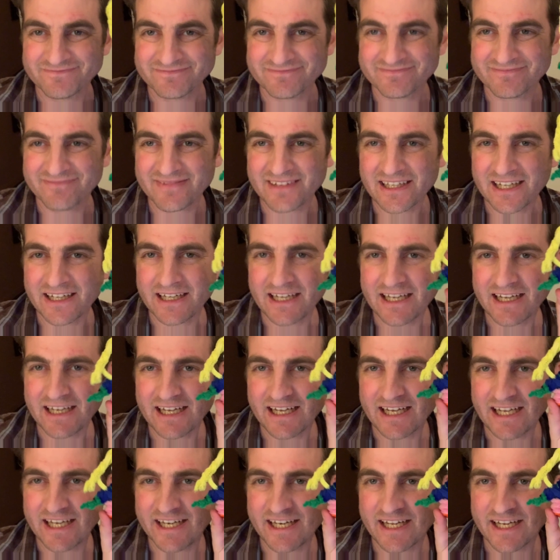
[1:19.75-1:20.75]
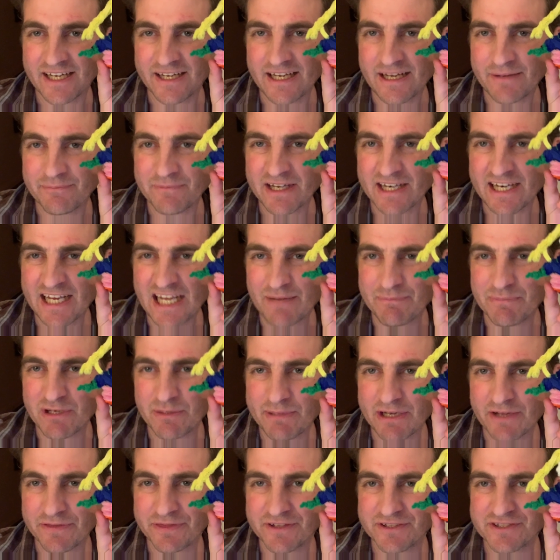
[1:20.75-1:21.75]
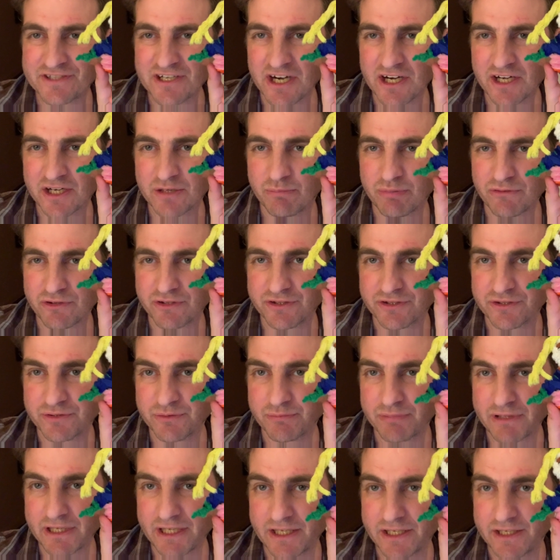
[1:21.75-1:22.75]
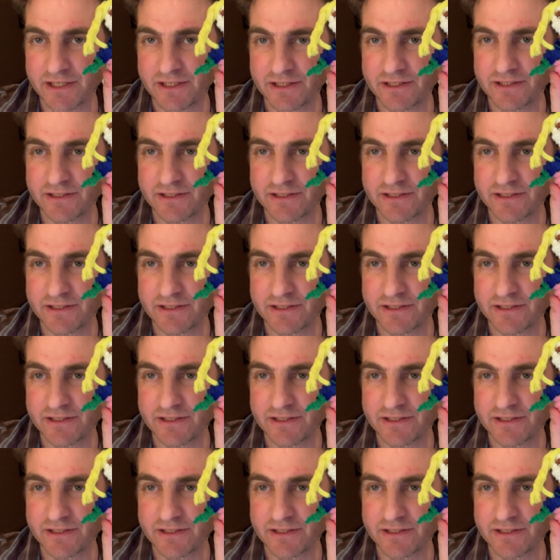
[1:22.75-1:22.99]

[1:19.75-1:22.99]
I'm not, I'm not, I'm not happy about the dark blue, but